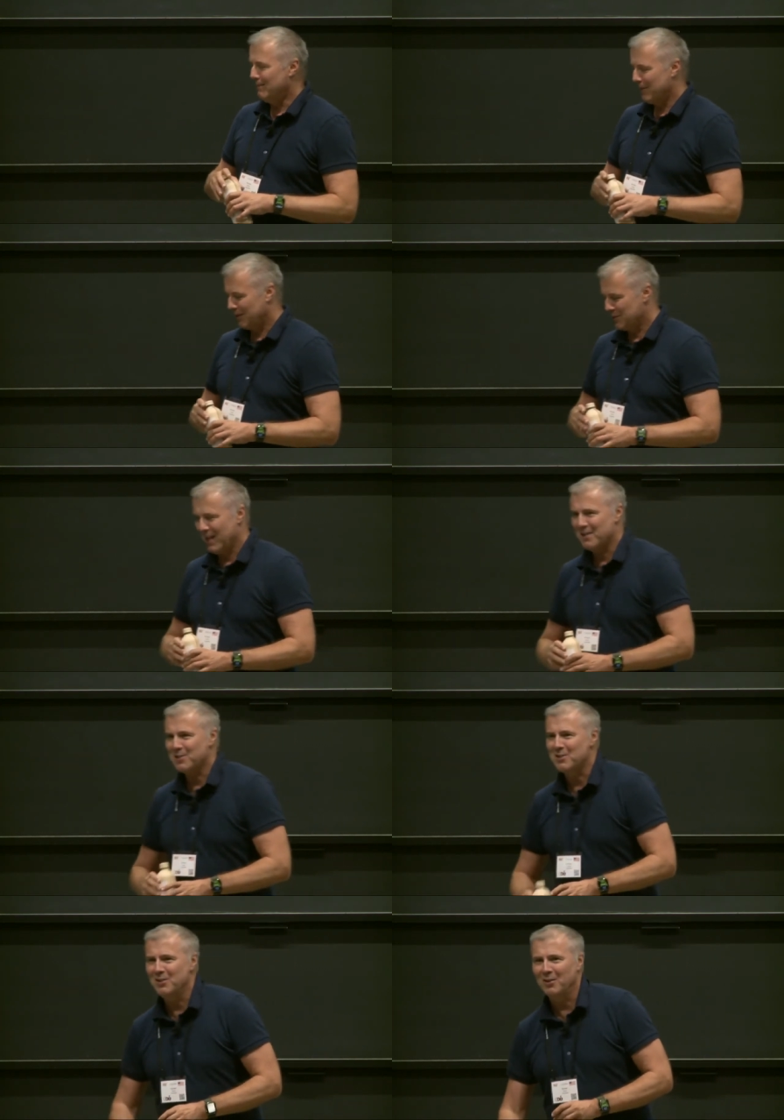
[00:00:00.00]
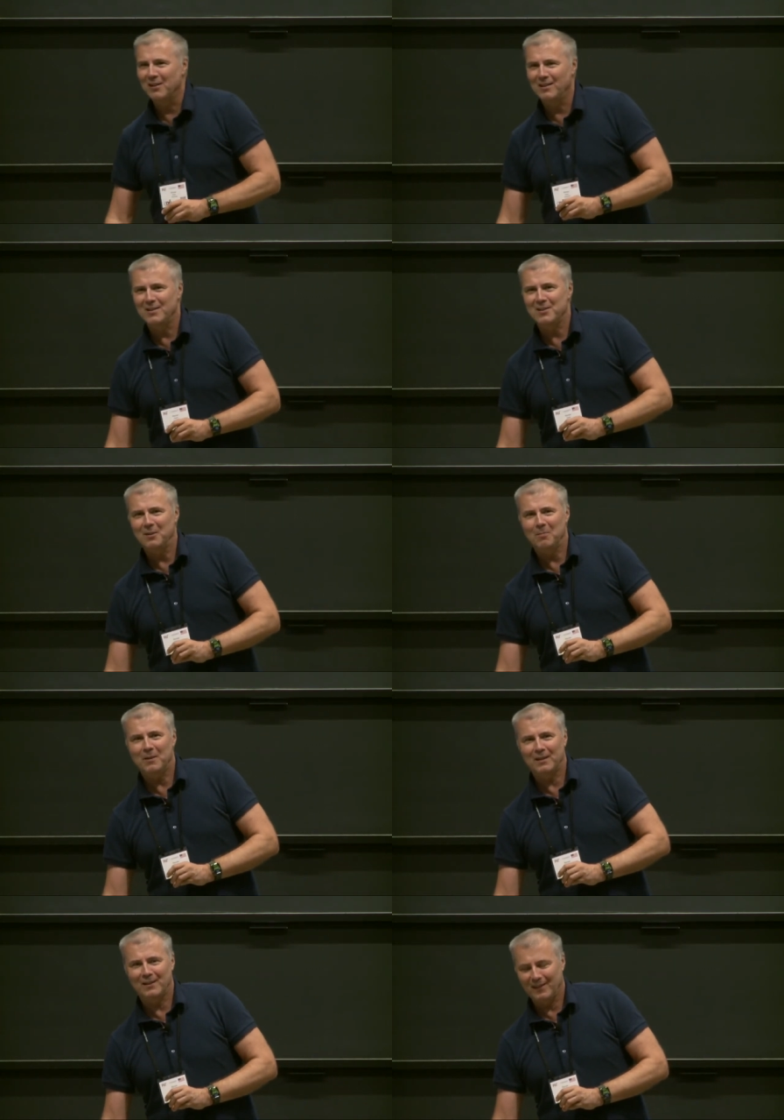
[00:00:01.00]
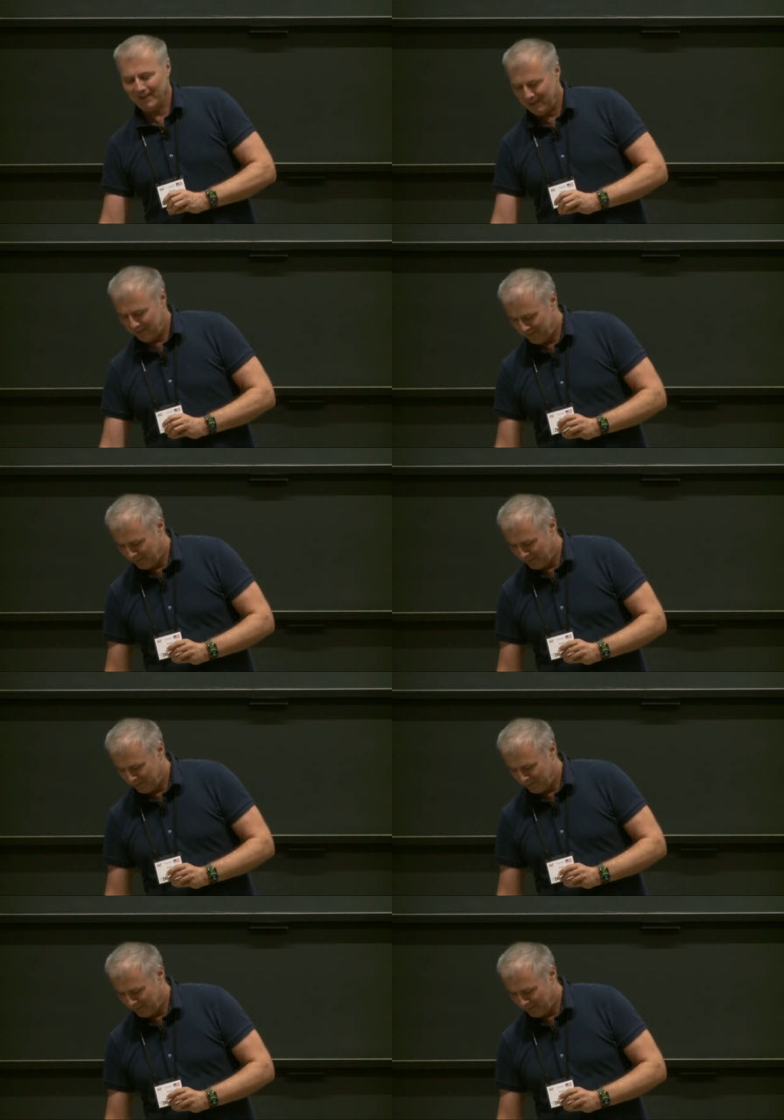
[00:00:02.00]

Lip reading: because that's not an easy topic, and